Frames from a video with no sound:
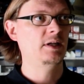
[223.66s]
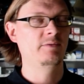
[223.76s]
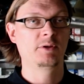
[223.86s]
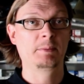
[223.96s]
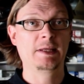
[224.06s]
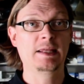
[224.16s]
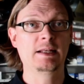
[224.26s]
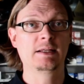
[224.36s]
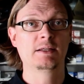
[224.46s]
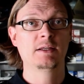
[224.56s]
of at the
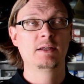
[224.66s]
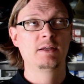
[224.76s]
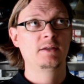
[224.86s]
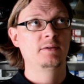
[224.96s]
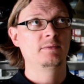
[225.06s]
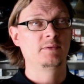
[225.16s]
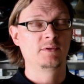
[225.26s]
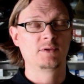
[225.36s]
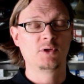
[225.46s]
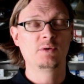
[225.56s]
beginning,
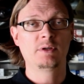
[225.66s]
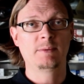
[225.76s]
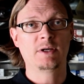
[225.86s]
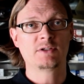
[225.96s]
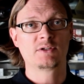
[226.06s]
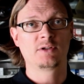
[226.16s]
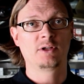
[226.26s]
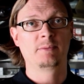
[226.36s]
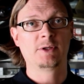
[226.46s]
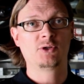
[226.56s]
the newer WRXs are a
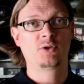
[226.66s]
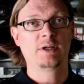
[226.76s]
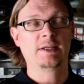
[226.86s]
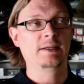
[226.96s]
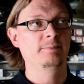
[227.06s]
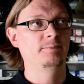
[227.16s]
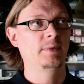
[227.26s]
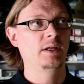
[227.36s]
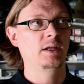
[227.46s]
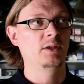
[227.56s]
little bit tricky,
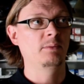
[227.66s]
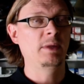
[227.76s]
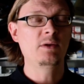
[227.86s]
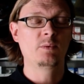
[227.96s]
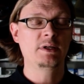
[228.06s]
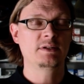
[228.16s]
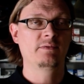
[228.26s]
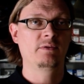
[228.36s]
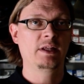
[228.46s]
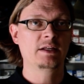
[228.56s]
and the main reason
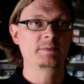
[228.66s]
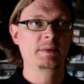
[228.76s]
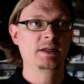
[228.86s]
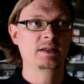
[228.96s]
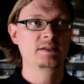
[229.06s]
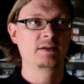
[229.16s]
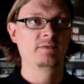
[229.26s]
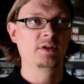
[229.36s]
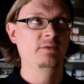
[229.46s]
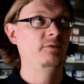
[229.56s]
for that is because
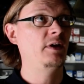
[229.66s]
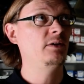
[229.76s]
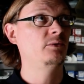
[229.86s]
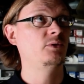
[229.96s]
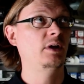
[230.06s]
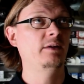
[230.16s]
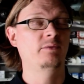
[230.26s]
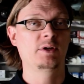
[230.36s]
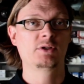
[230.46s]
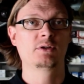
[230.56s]
of the final drive
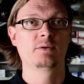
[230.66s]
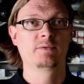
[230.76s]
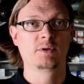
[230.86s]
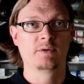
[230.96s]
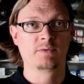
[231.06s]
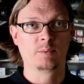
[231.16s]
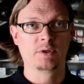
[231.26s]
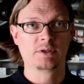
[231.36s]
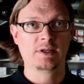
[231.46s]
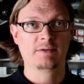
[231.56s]
ratio of the
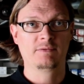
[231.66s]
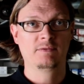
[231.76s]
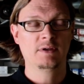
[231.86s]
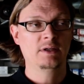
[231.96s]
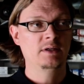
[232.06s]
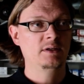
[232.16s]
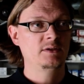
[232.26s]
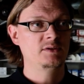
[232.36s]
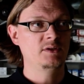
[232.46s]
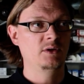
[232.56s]
rear diff.
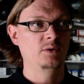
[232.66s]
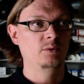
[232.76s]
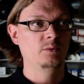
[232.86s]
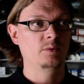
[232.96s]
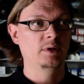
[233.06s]
So